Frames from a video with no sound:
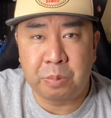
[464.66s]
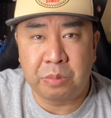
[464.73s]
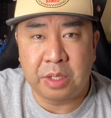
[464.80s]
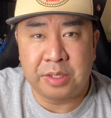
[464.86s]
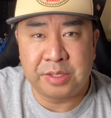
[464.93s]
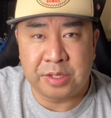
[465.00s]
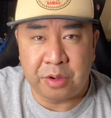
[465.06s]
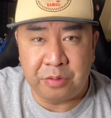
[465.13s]

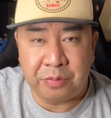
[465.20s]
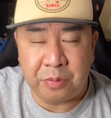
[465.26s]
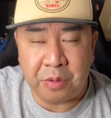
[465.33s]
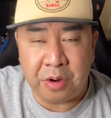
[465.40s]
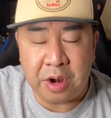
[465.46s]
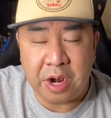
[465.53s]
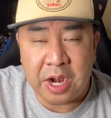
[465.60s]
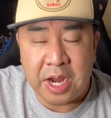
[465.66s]
sell
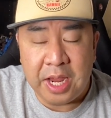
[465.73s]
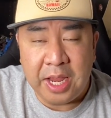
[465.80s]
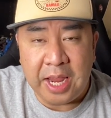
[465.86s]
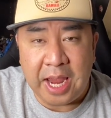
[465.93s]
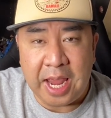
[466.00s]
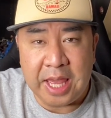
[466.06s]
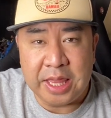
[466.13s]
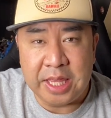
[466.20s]
for.
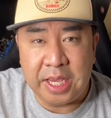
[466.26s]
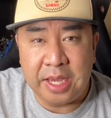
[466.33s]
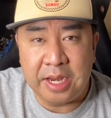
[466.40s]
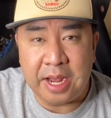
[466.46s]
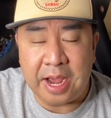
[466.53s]
And then